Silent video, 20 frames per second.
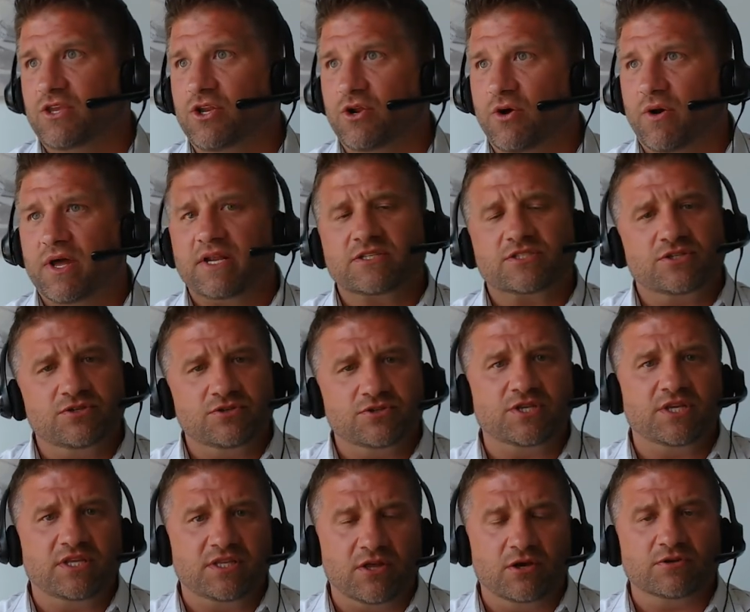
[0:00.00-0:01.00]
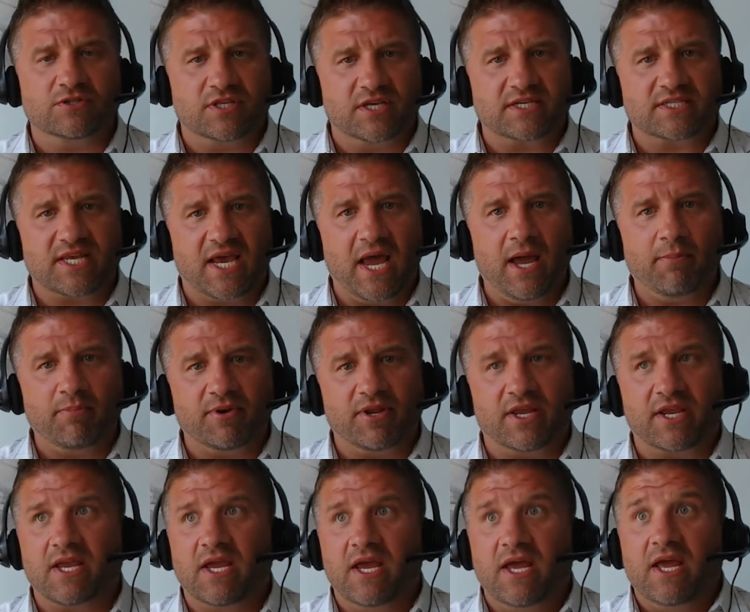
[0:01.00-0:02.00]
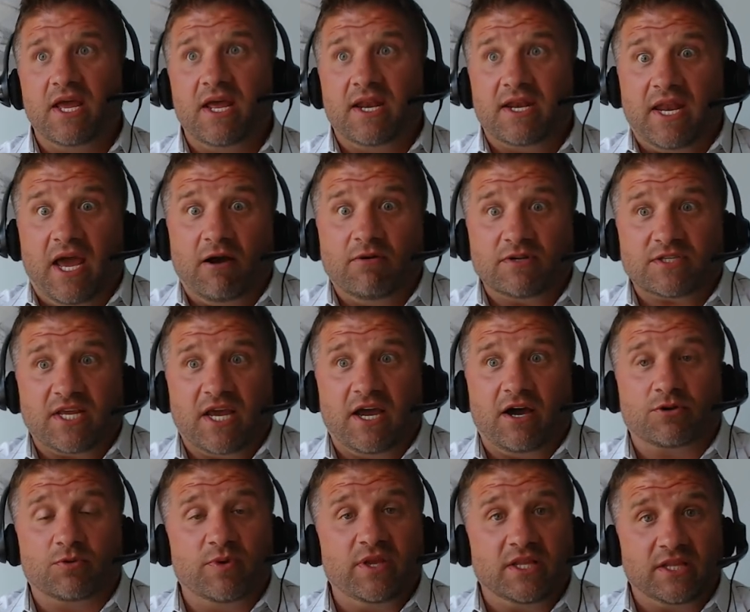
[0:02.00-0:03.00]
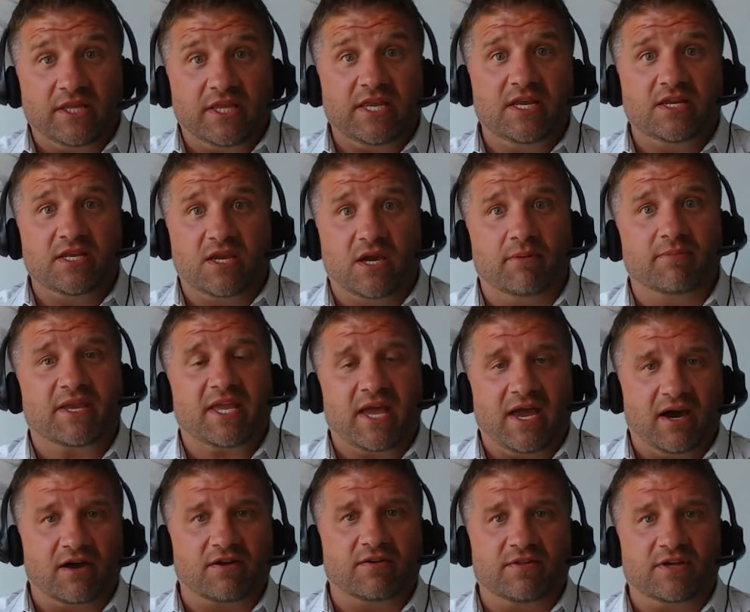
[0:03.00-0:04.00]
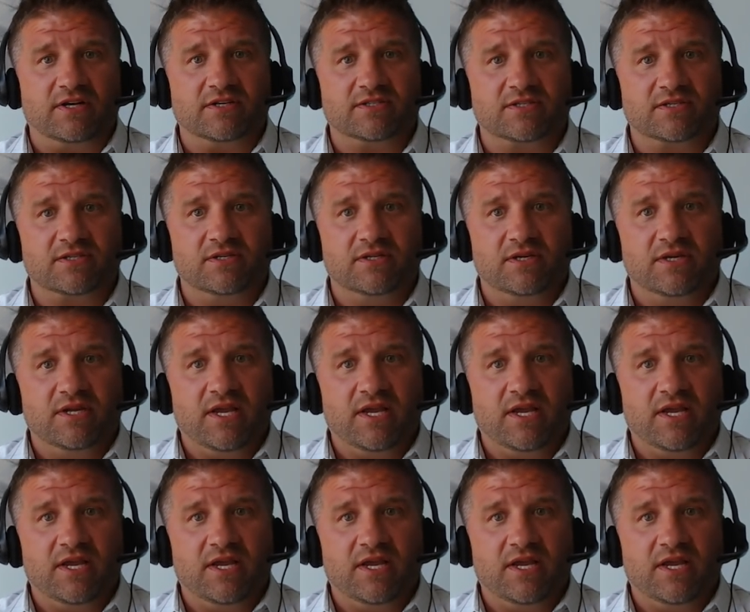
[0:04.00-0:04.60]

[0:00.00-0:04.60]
You know, and as you see those things happening, now it's how do we lead coming out of this?